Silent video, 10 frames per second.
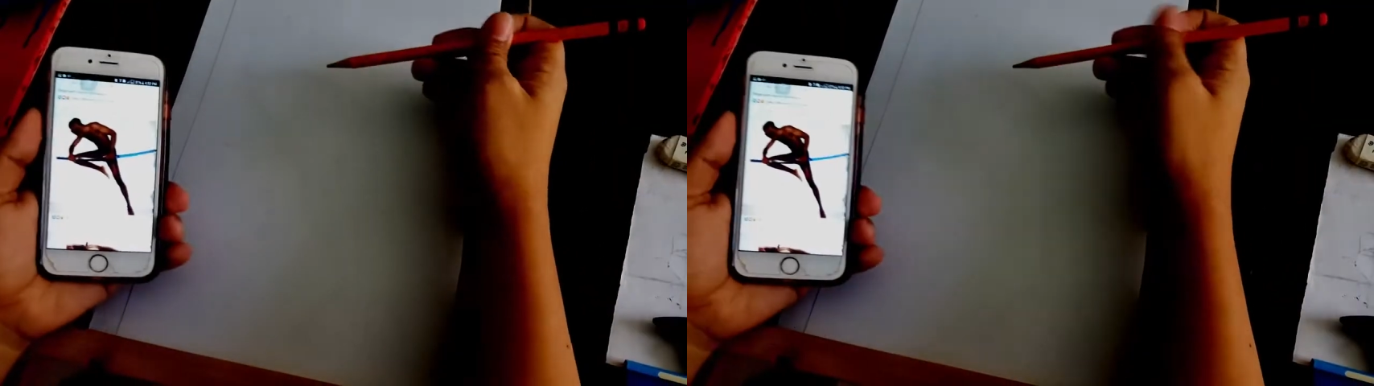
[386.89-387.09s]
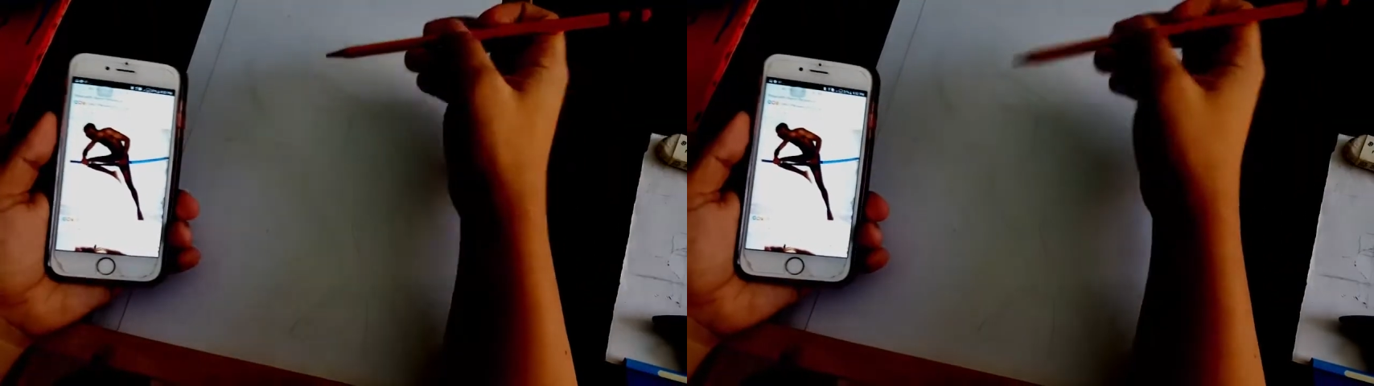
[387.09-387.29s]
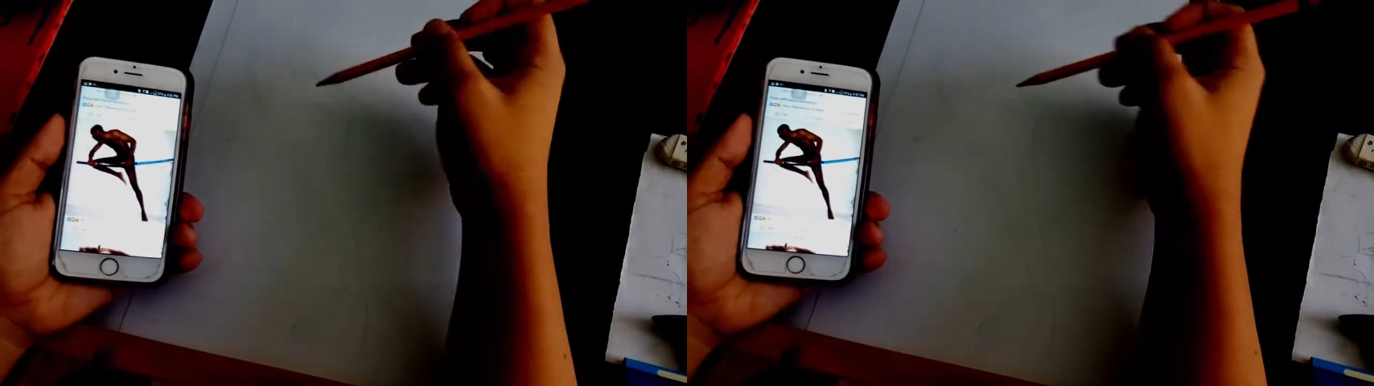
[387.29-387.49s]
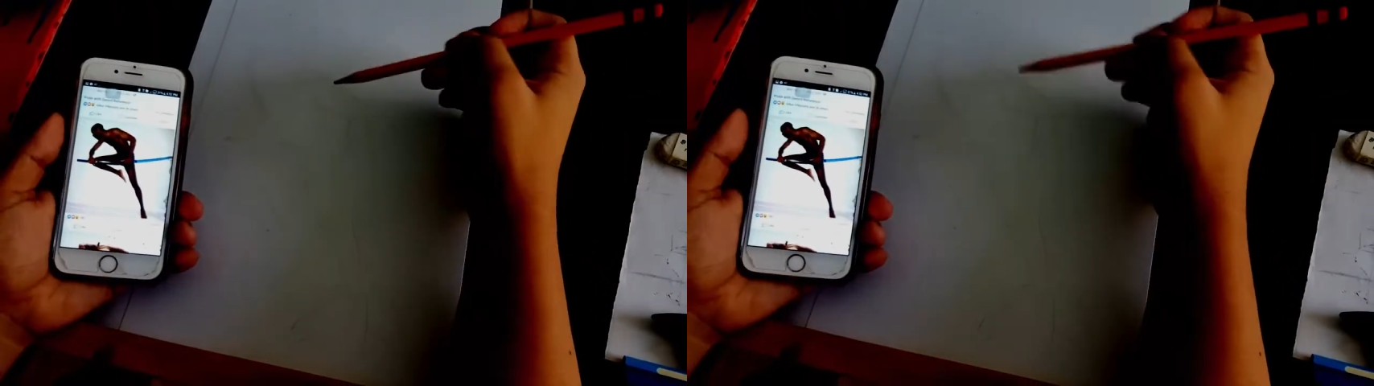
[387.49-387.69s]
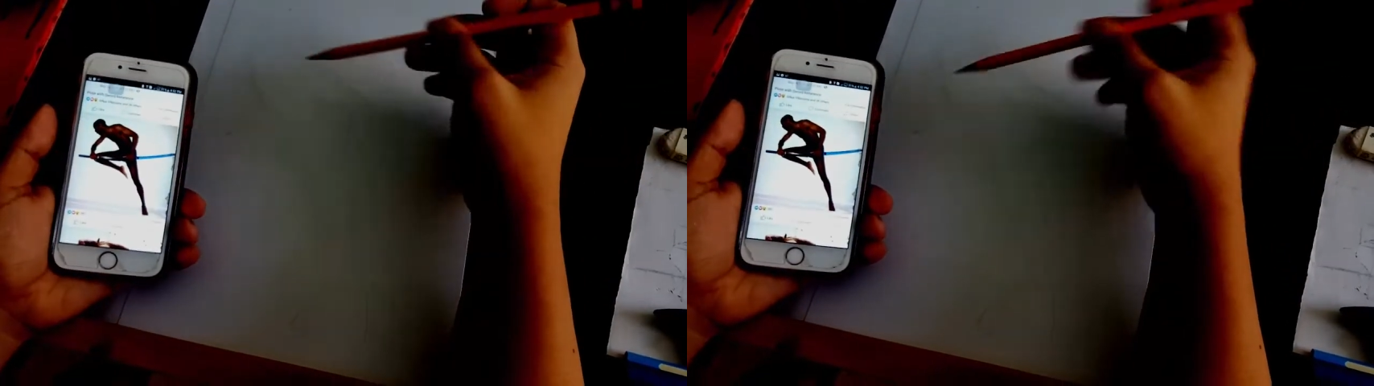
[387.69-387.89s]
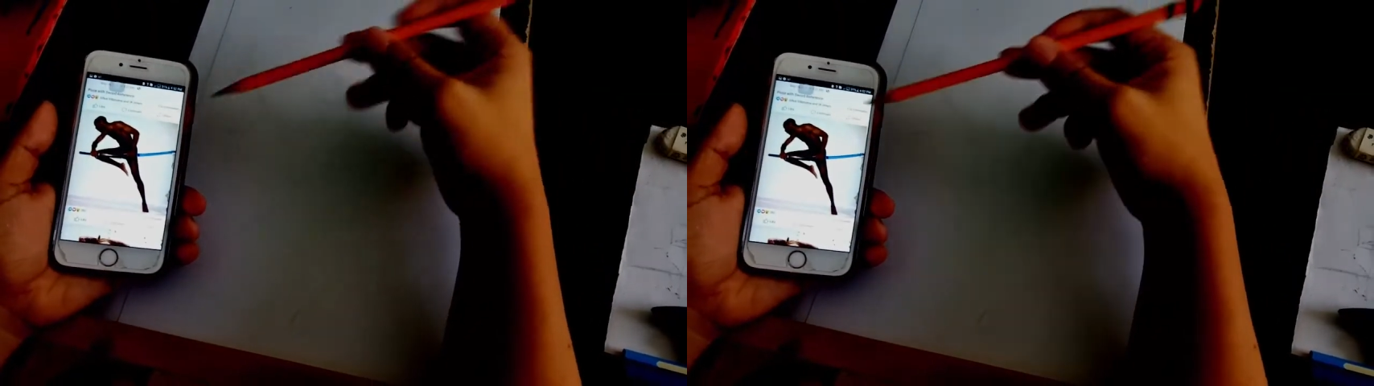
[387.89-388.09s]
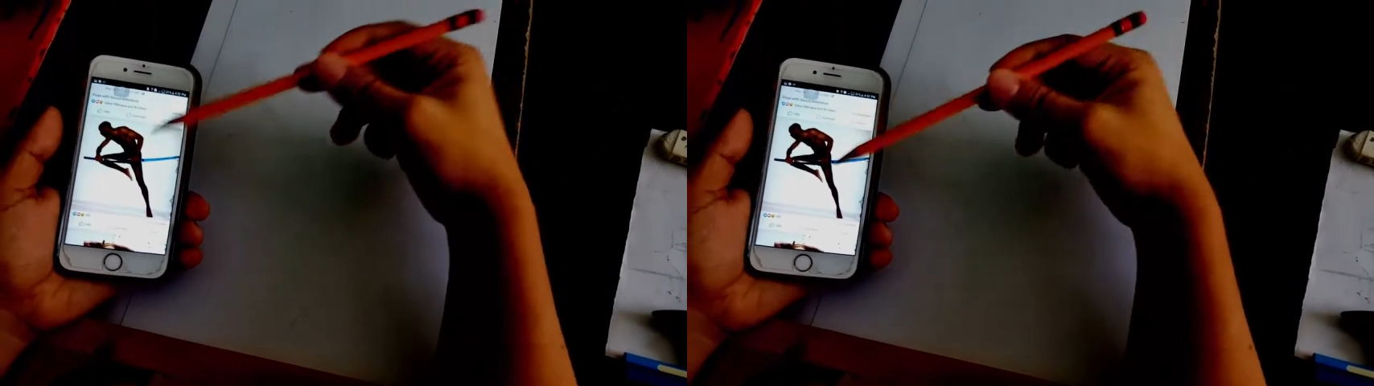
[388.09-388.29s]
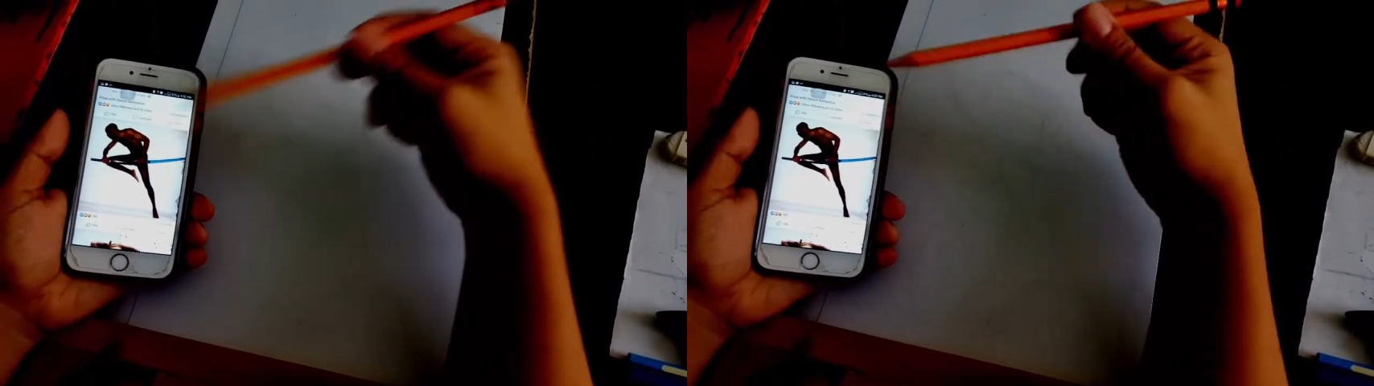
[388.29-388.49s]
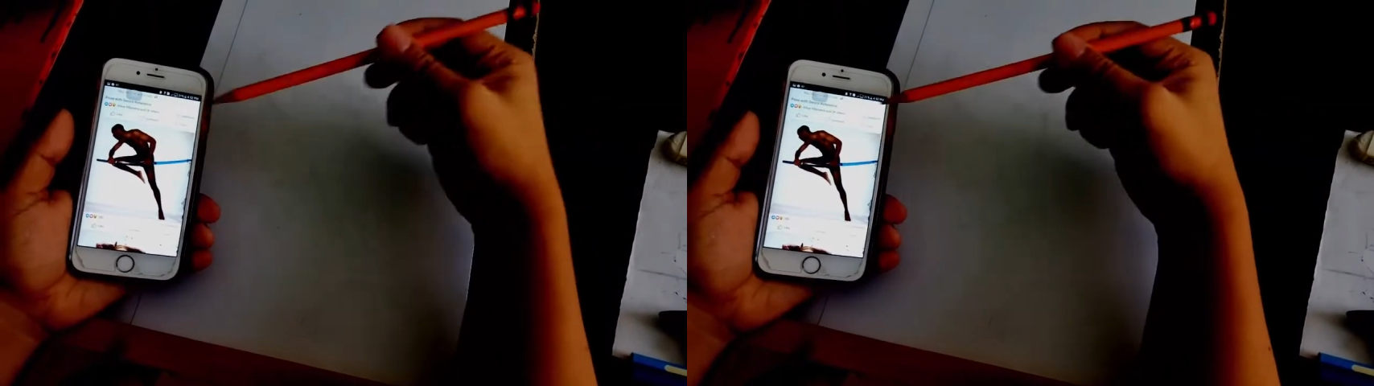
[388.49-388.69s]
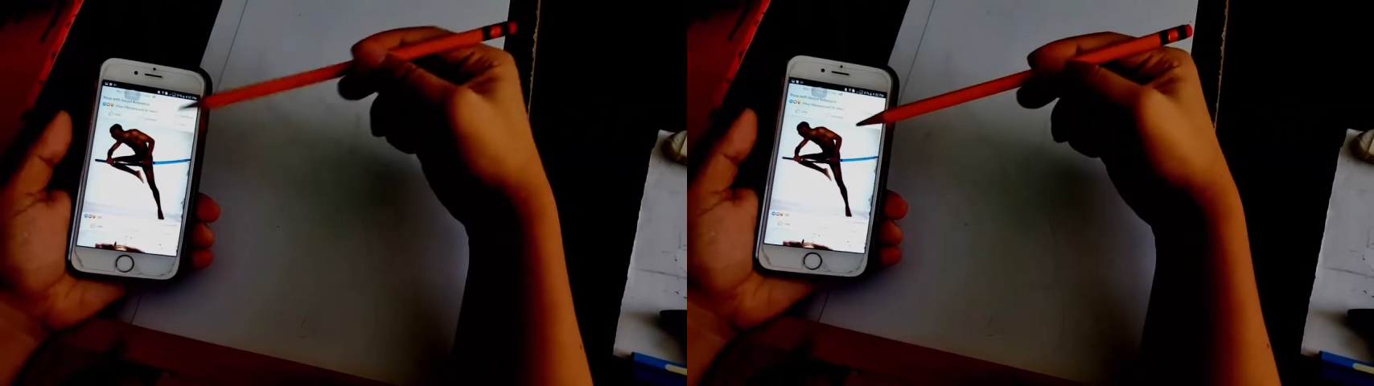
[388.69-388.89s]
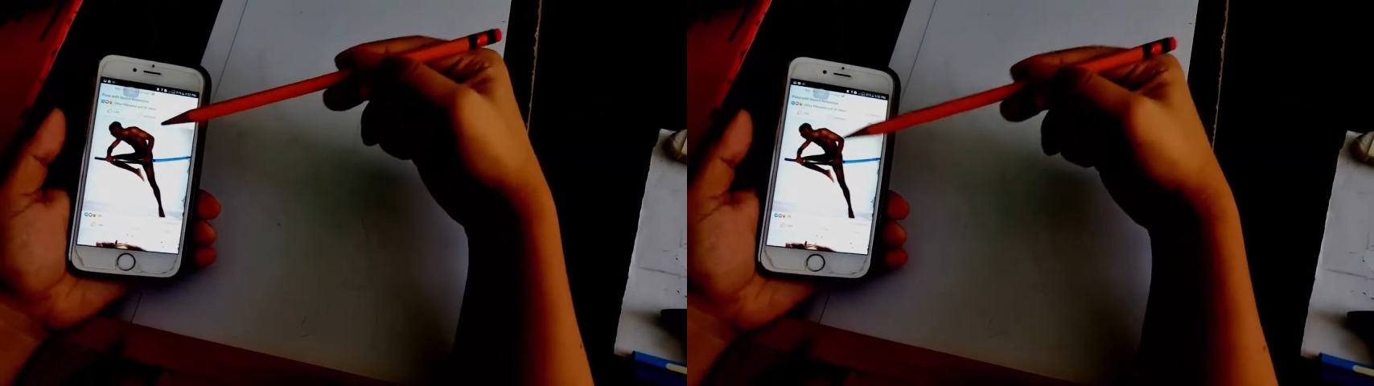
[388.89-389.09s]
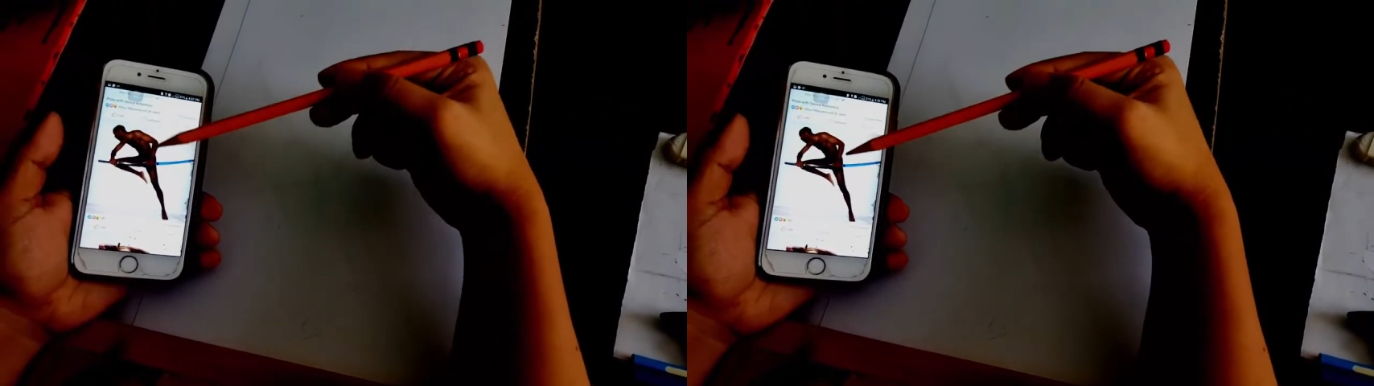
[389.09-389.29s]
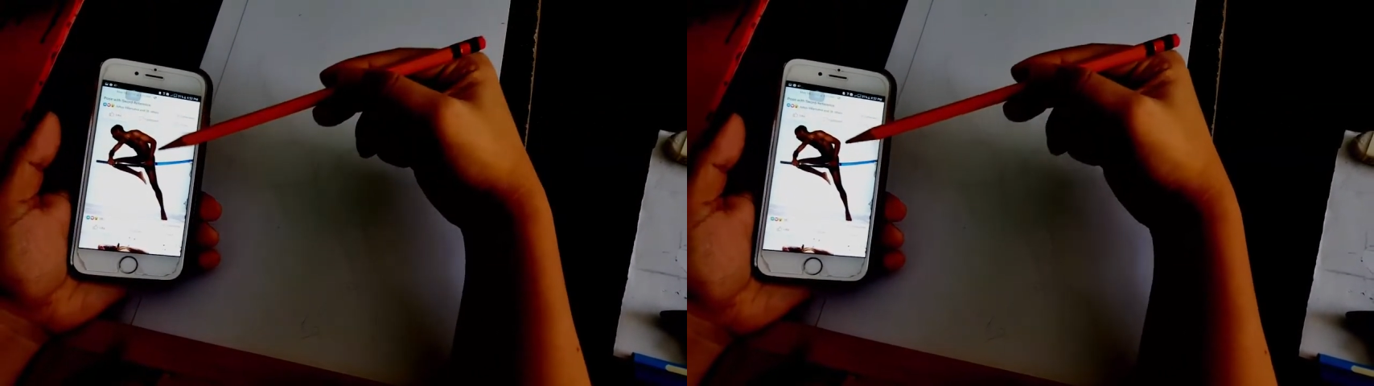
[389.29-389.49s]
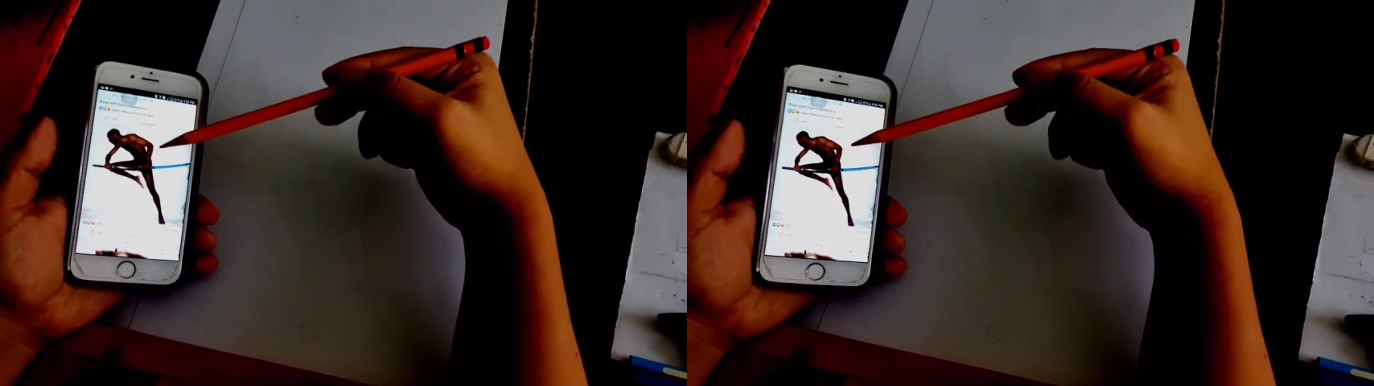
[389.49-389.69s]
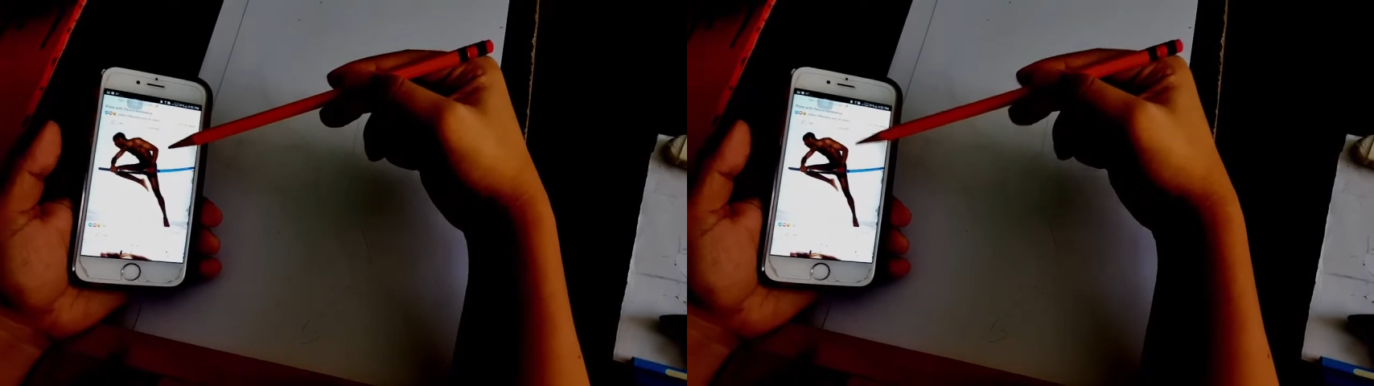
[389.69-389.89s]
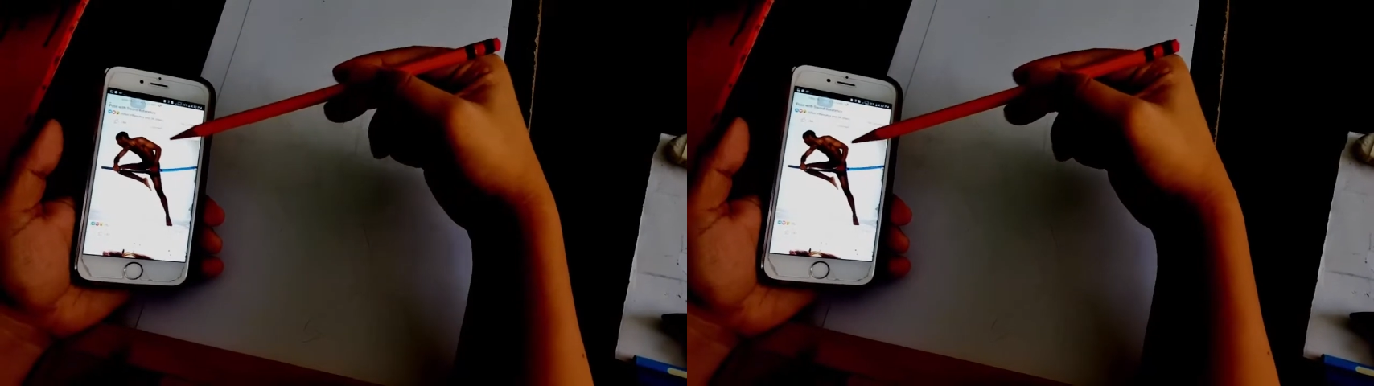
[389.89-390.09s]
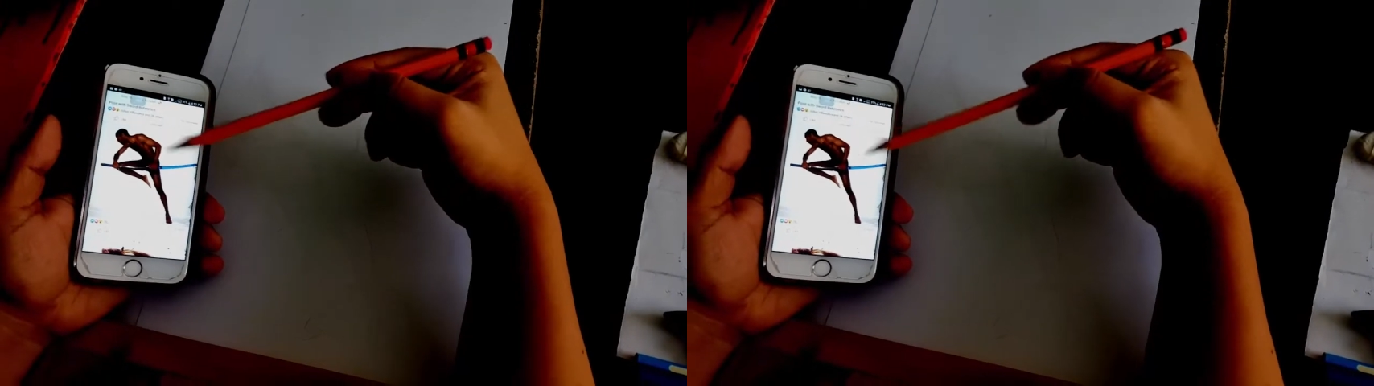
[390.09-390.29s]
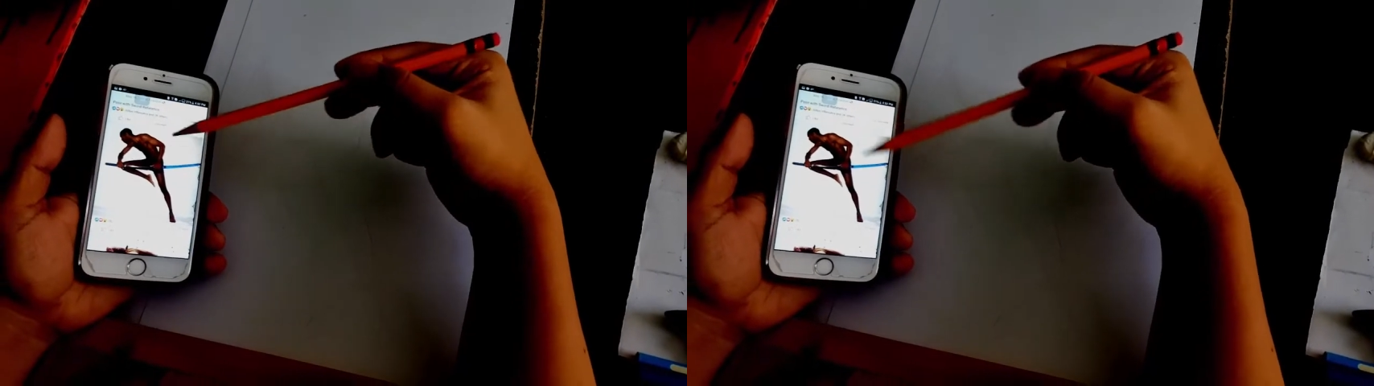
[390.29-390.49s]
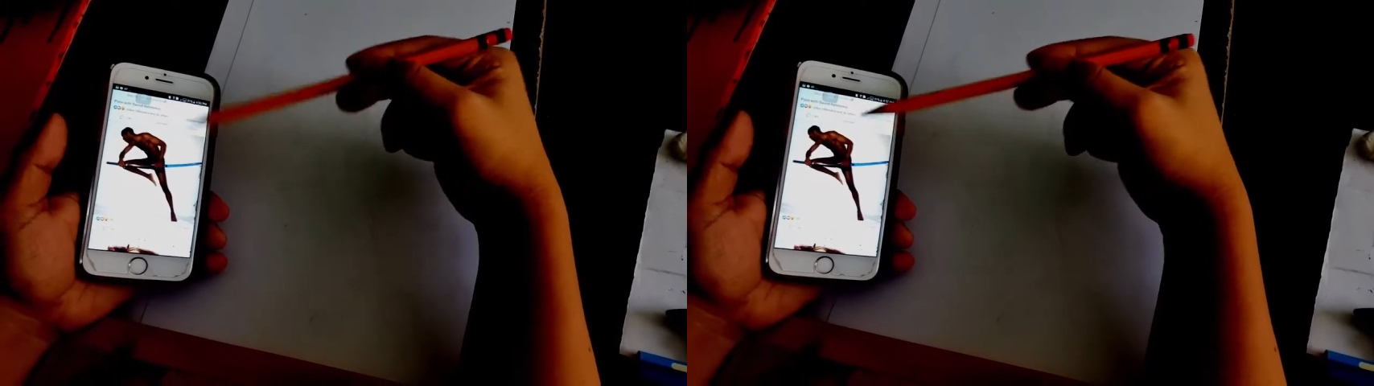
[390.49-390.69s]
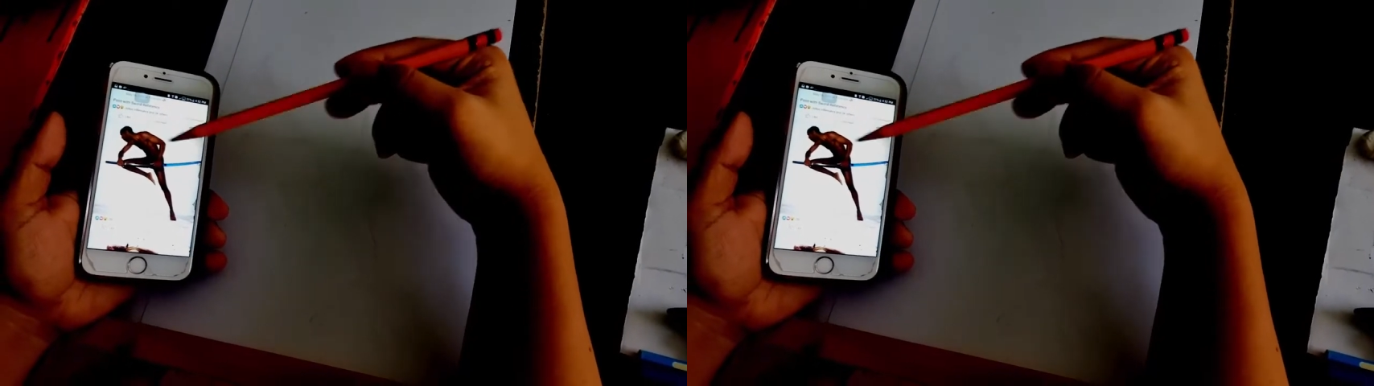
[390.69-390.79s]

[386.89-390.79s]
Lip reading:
[unreadable: no face in view]